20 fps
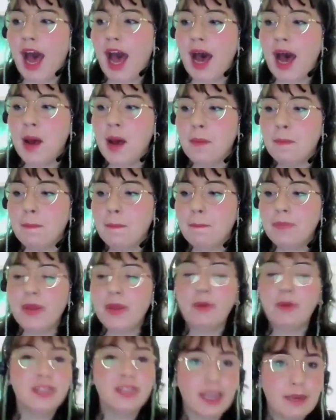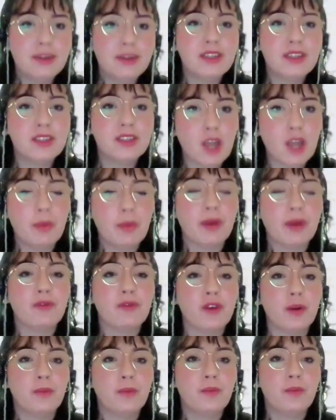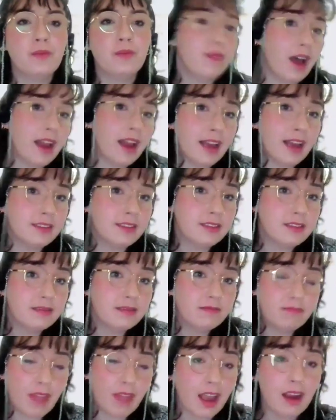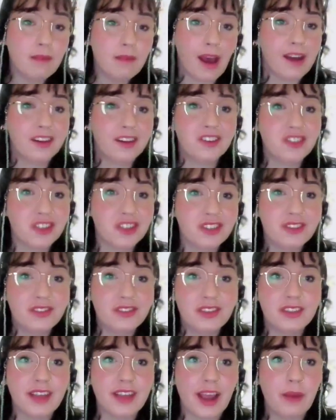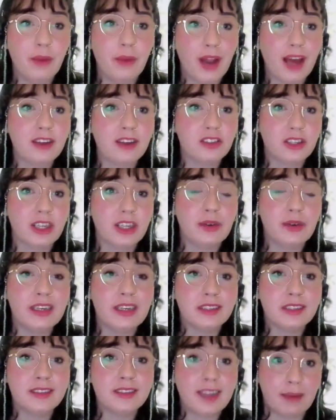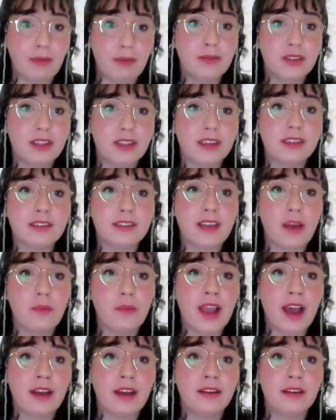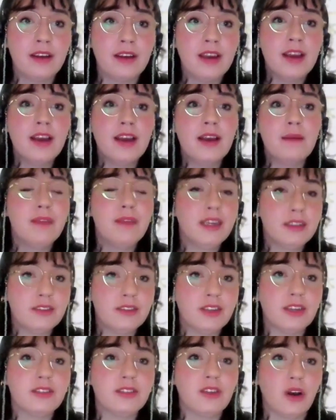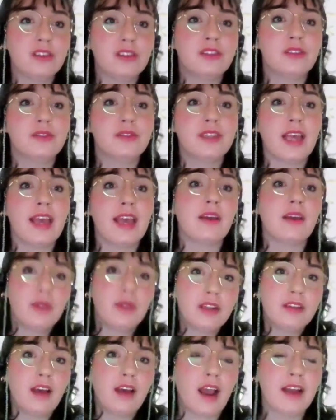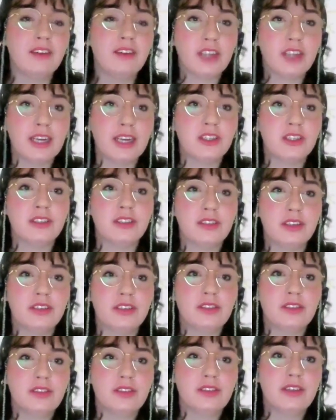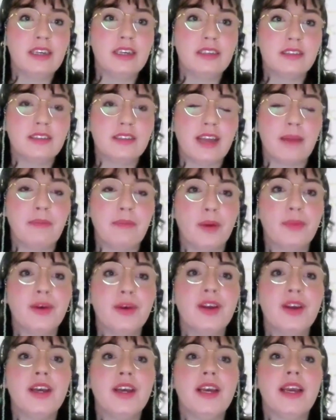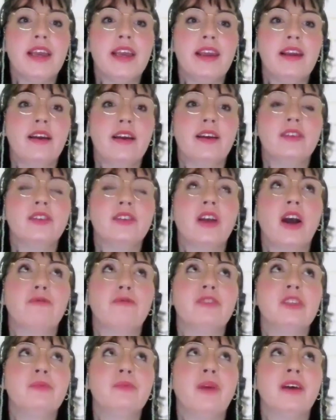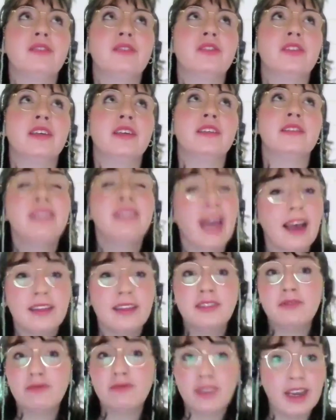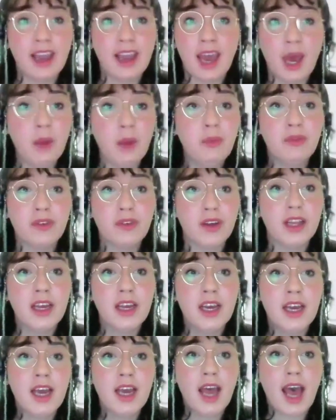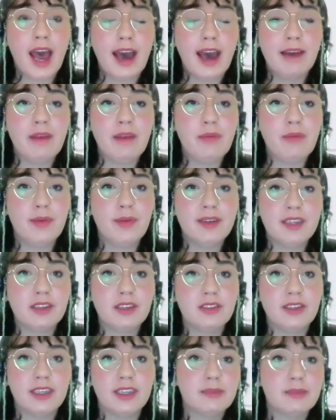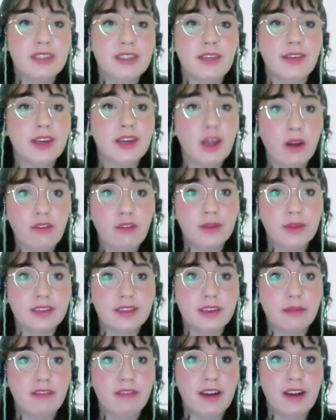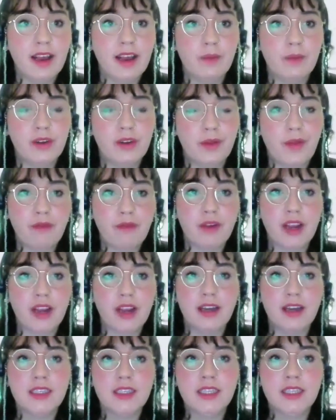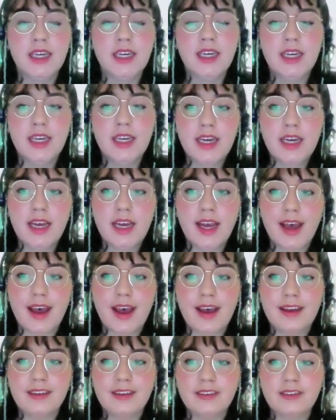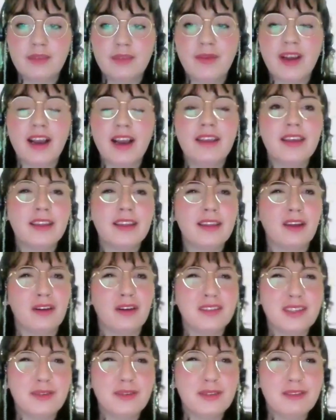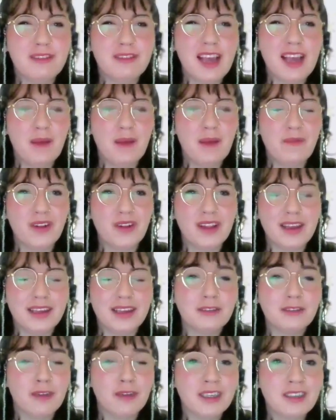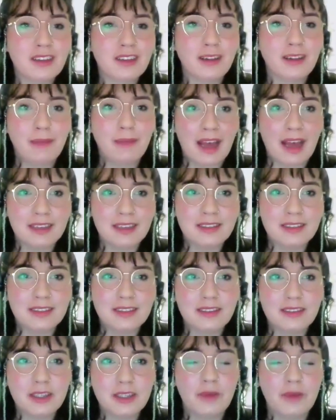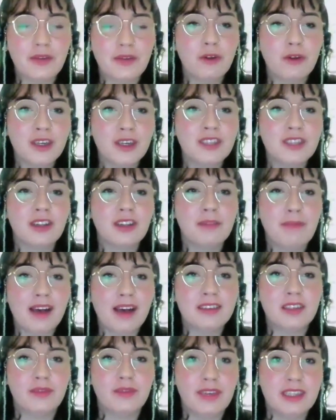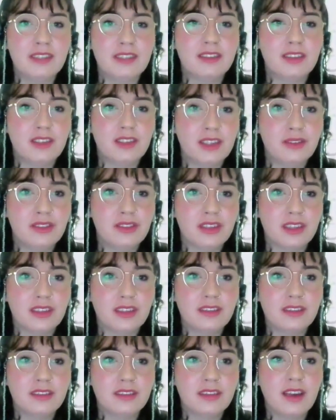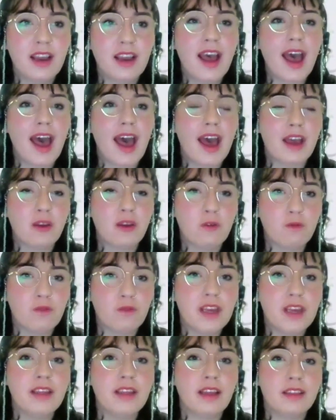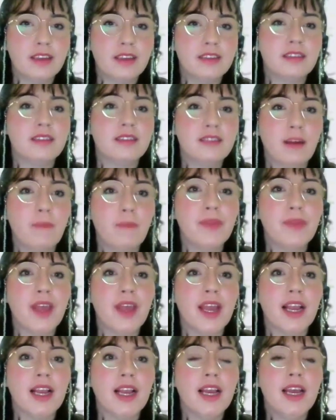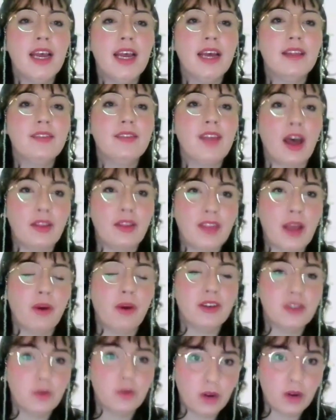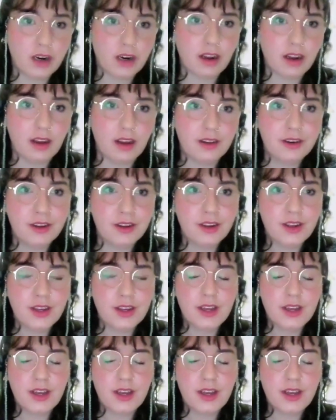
there was impetus coming from, I guess, their managers to say, well, actually, you need to step up to this. And we had ministers also saying, well, higher education institutions need to step up here to kind of respond to this. That's really helpful. And maybe petitioning specific governments can be really helpful in that regard. Something I think that also is really helpful is critical mass. So if a critical mass of institutions agree that this is something that they want to work on,